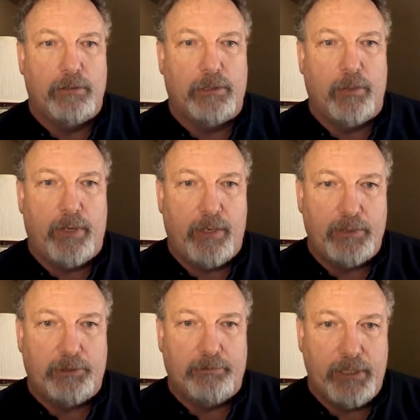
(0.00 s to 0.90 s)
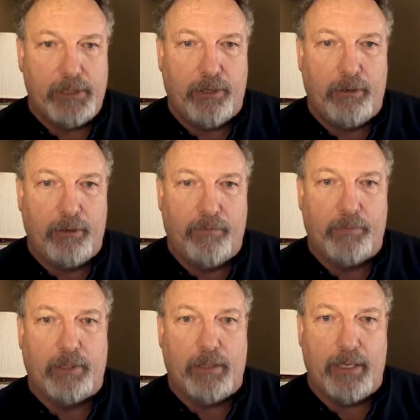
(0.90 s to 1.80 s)
So I was rescued from
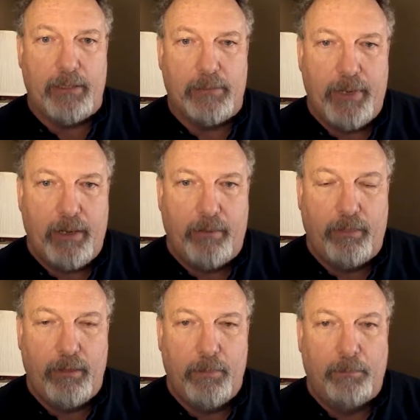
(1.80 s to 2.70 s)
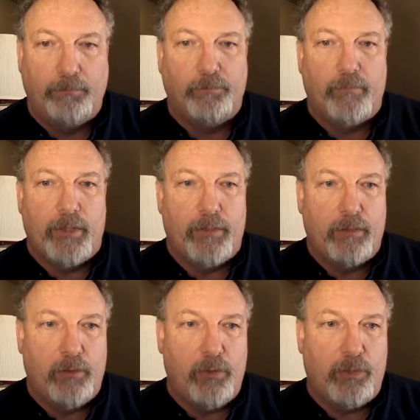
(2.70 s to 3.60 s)
the lion's mouth. The
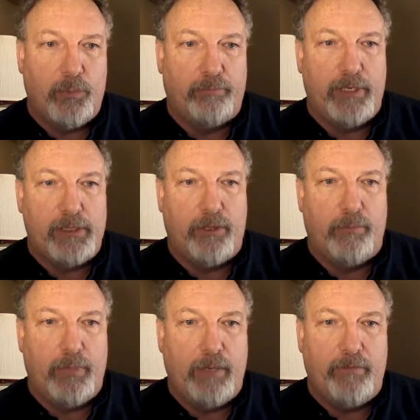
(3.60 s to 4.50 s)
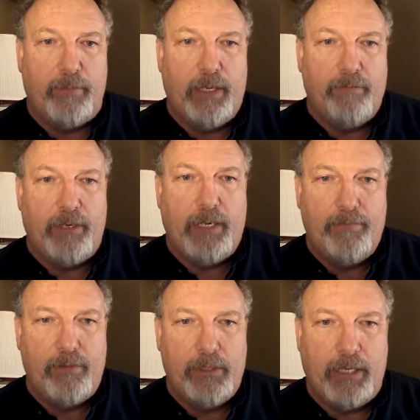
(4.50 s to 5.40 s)
Lord will rescue me from every
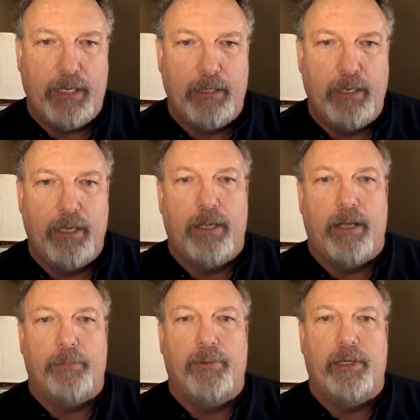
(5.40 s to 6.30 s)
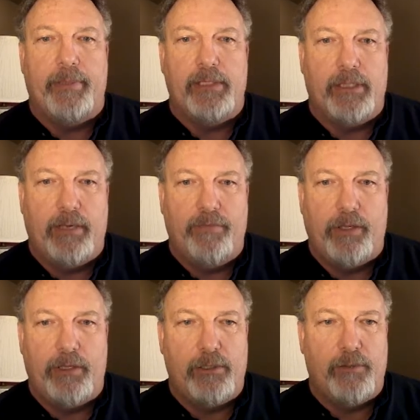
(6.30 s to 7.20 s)
evil deed and bring me
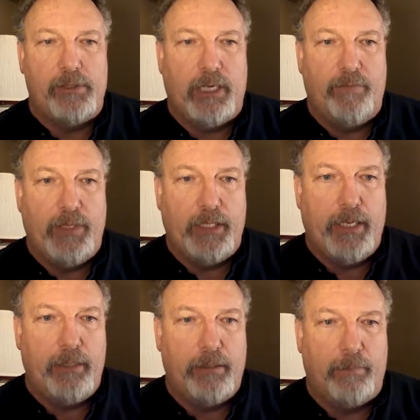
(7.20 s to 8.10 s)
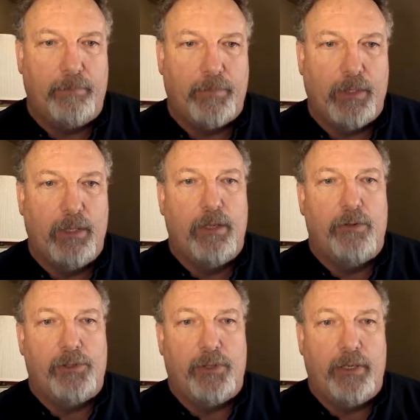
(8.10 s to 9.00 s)
safely into his heavenly kingdom.
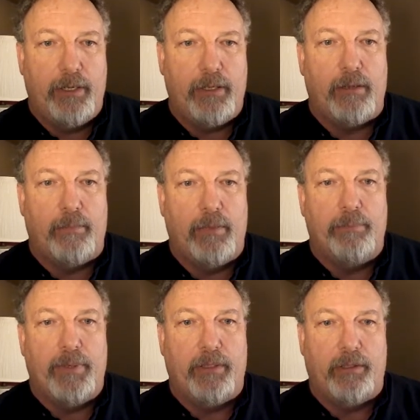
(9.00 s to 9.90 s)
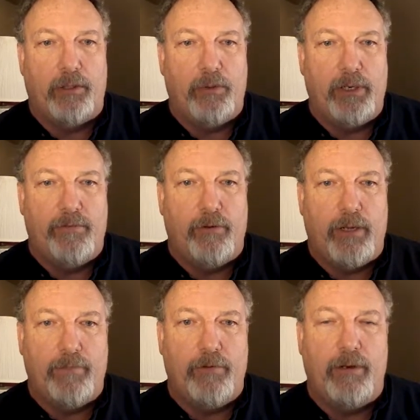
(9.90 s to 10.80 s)
To him be the glory
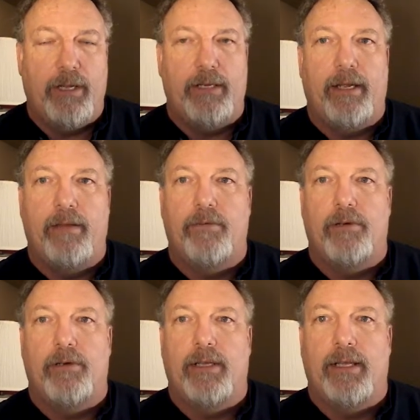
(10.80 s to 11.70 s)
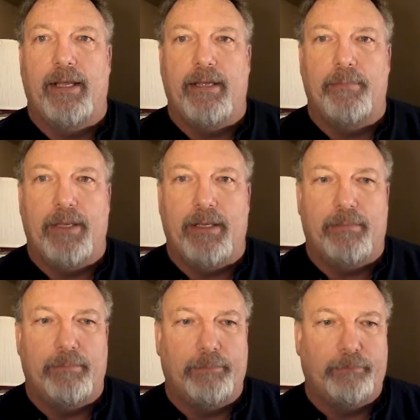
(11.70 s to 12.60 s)
forever and ever. Amen.